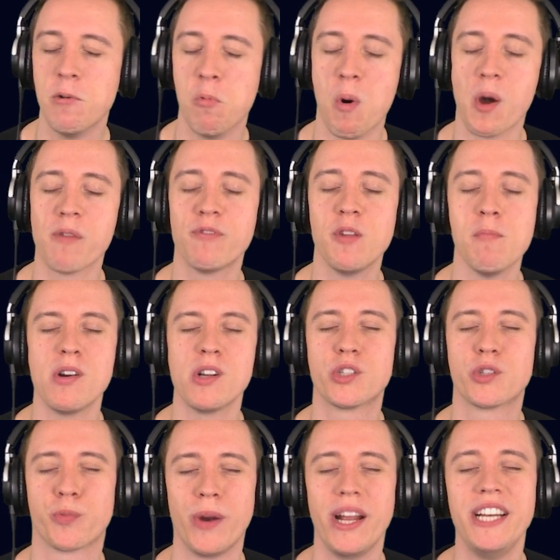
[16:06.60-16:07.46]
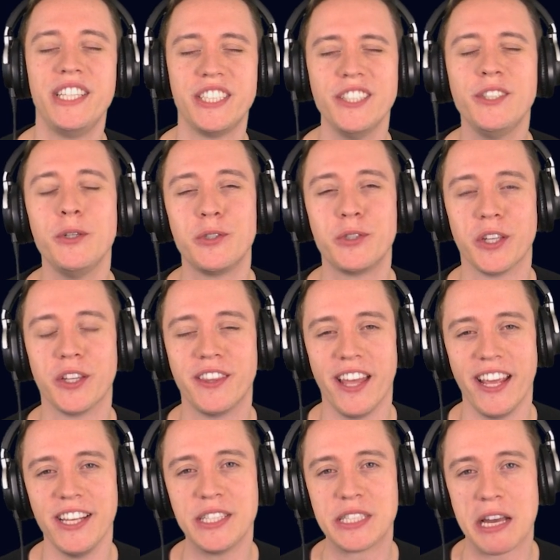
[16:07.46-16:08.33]
One of the most rage-inducing
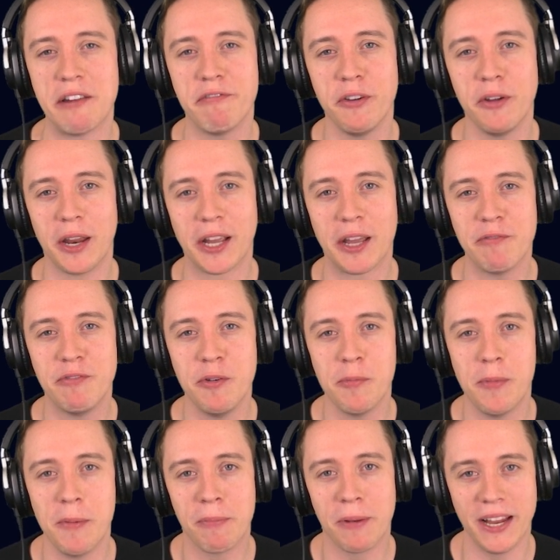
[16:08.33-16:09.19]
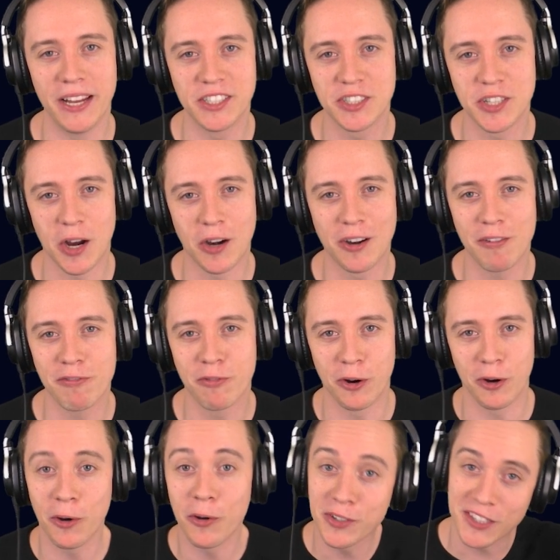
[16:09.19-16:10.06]
things, I feel like if you've been playing StarCraft
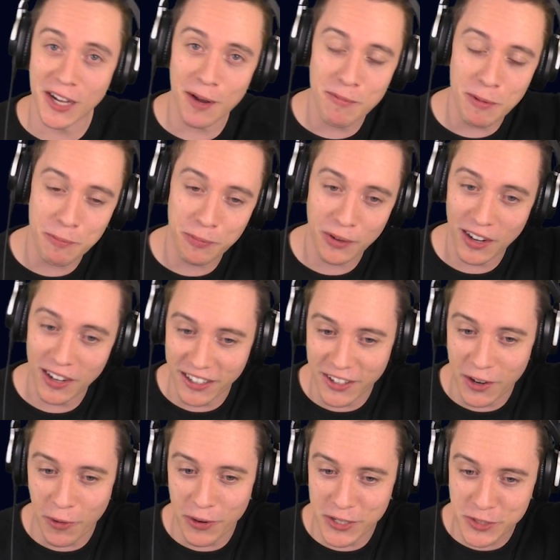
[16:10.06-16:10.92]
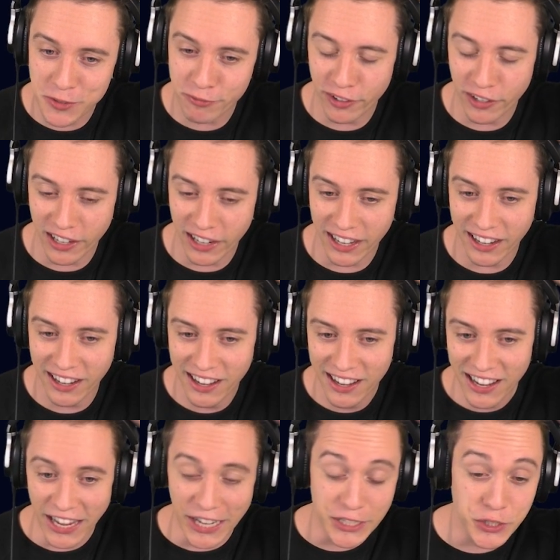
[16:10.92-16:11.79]
for a long time, you probably know this feeling.
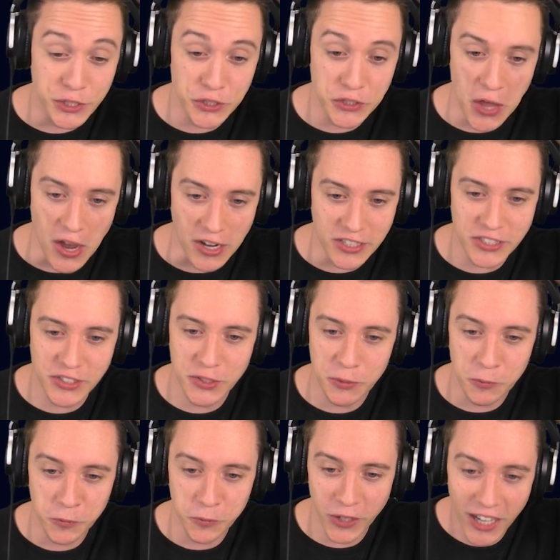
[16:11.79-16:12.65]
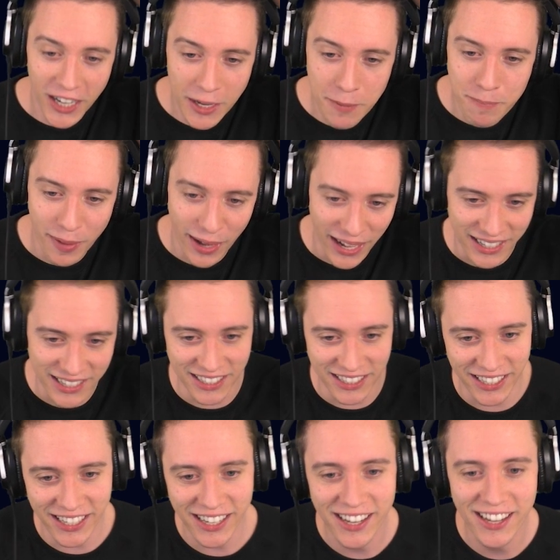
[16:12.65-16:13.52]
It sucks really
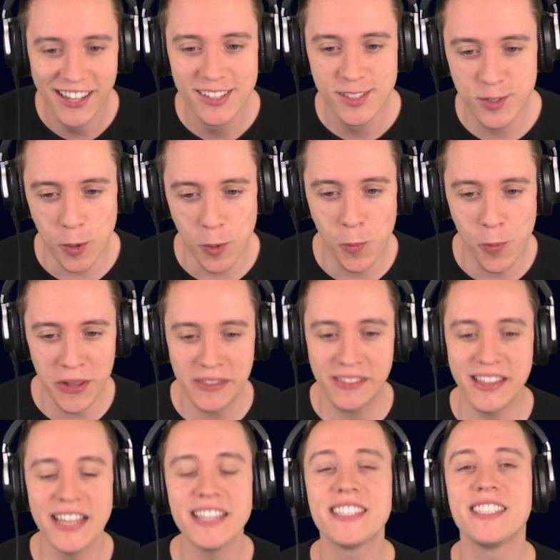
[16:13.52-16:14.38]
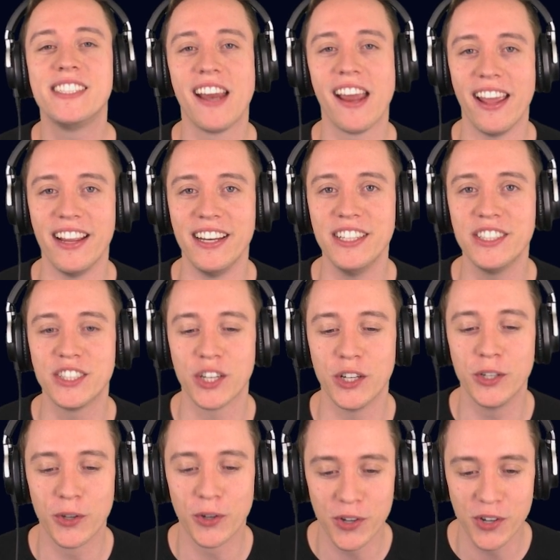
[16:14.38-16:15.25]
badly. So with this
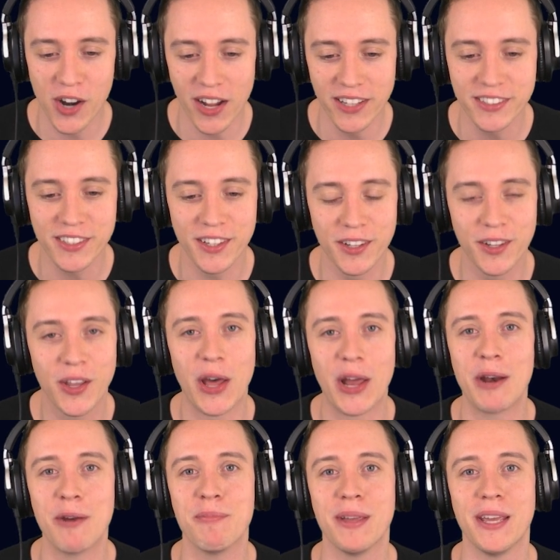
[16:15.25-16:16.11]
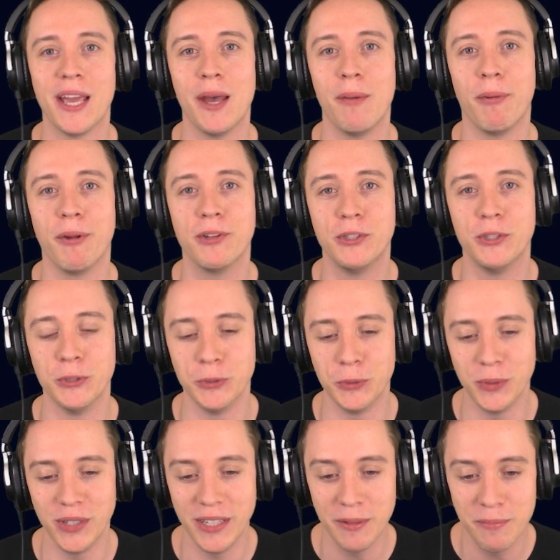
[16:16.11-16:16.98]
change, you're not gonna be able
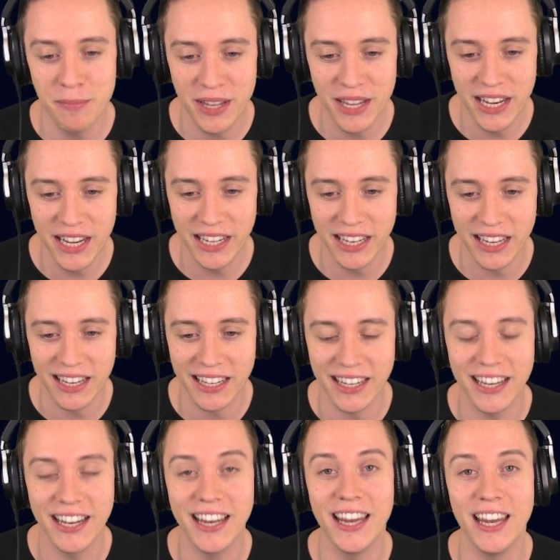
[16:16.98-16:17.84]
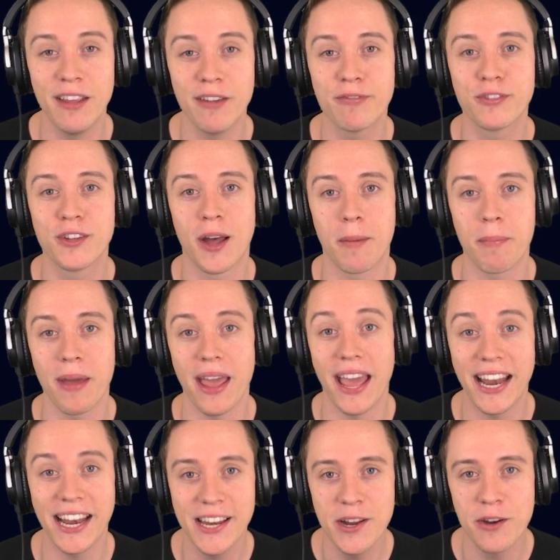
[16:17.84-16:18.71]
to immediately lift up
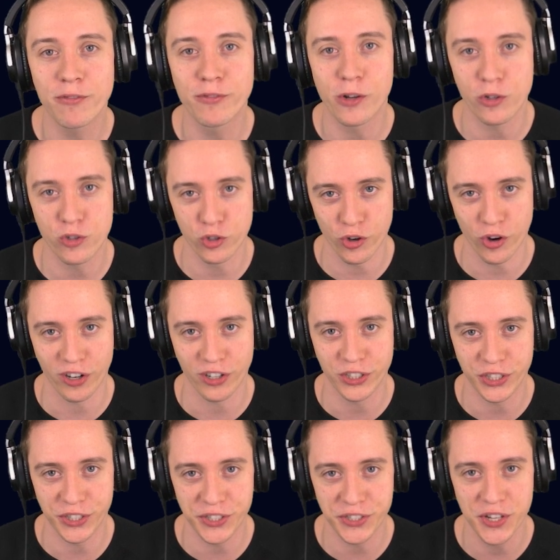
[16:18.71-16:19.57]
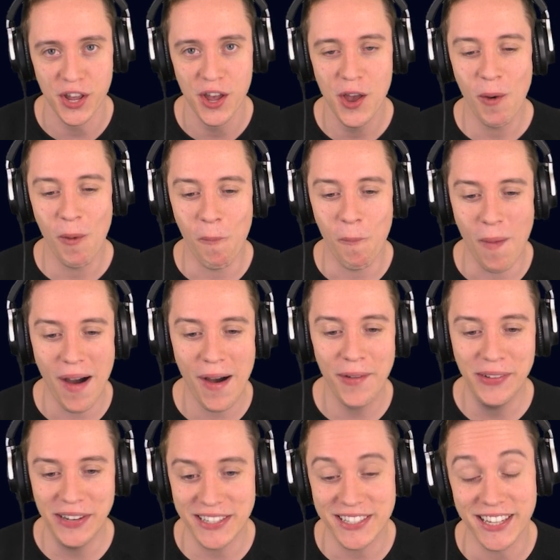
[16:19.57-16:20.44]
any of those structures
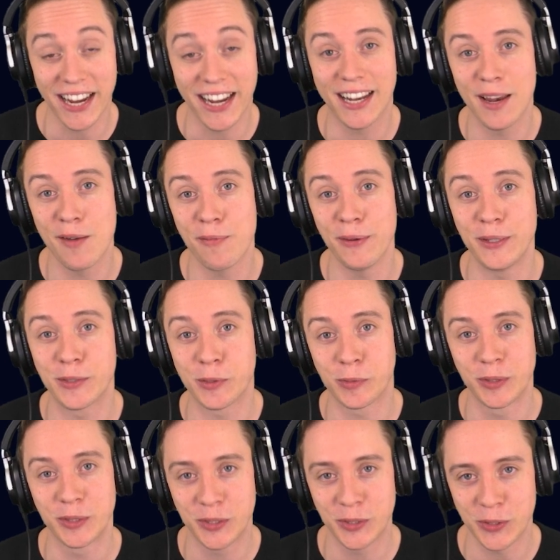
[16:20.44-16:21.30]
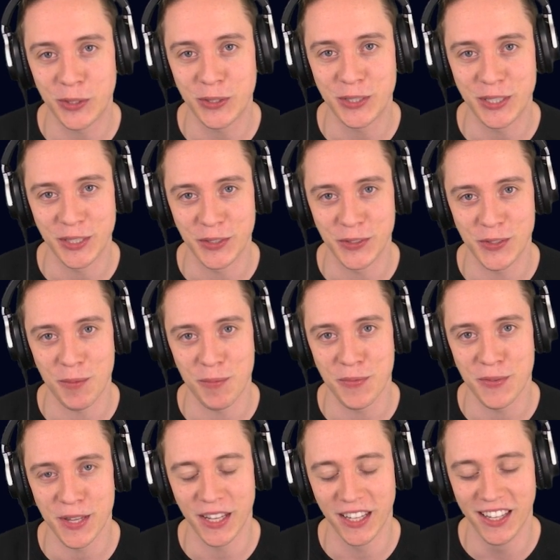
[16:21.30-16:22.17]
while the tech lab is researching
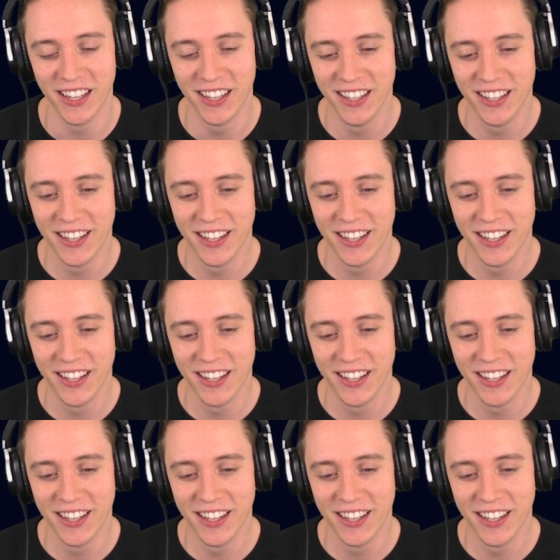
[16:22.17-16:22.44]
something.